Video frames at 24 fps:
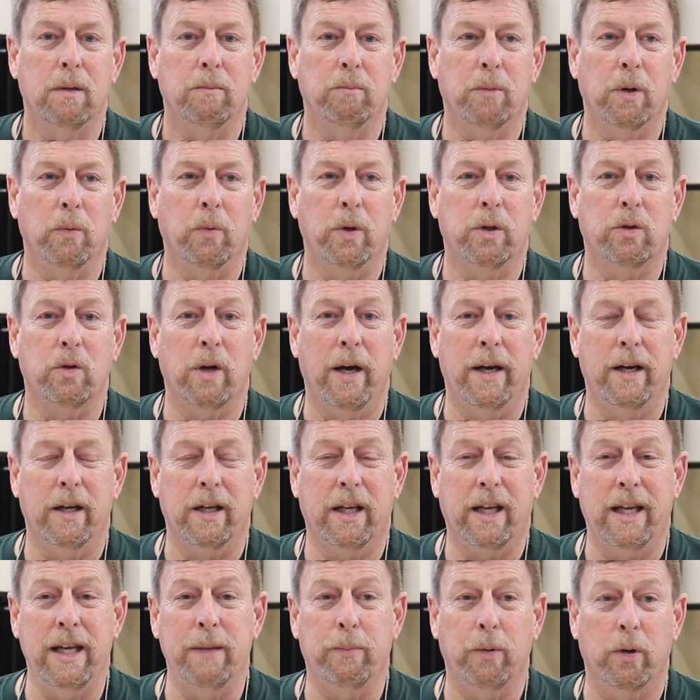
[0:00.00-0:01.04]
but we try to
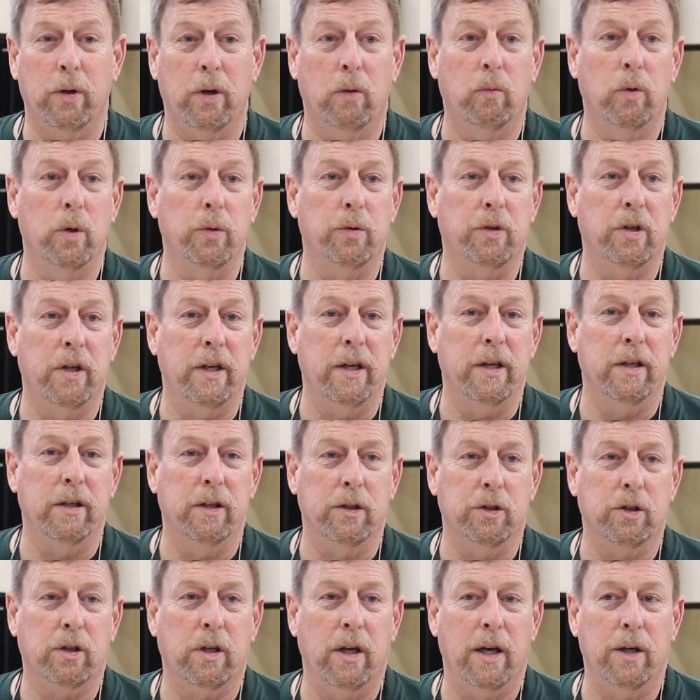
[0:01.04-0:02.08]
keep on a routine and
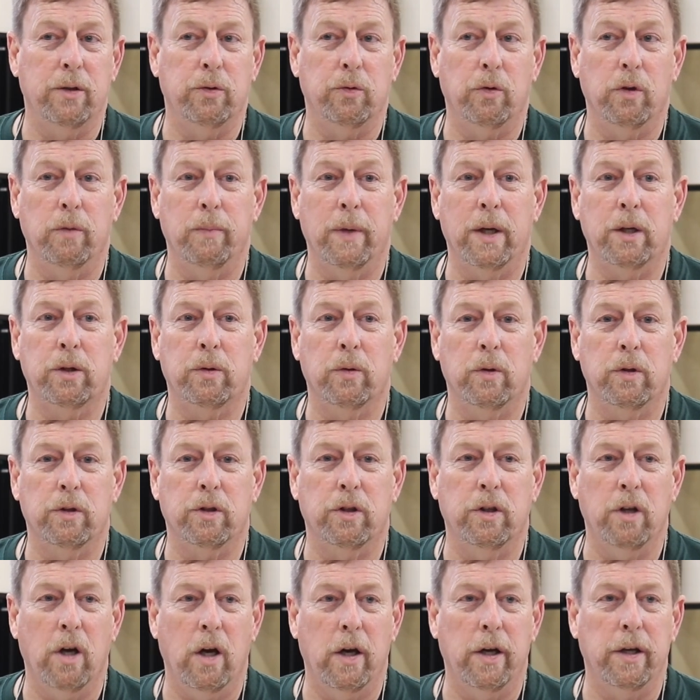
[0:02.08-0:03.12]
a schedule to make sure
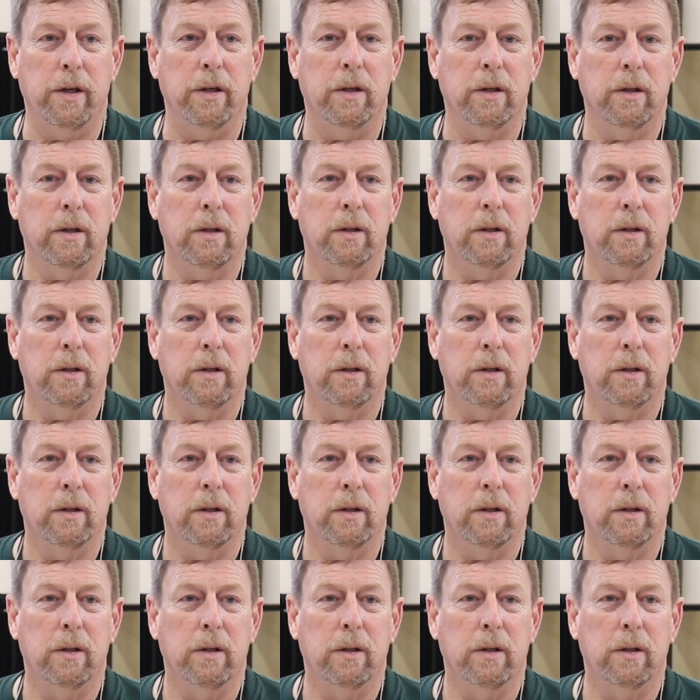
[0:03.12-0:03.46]
it's done.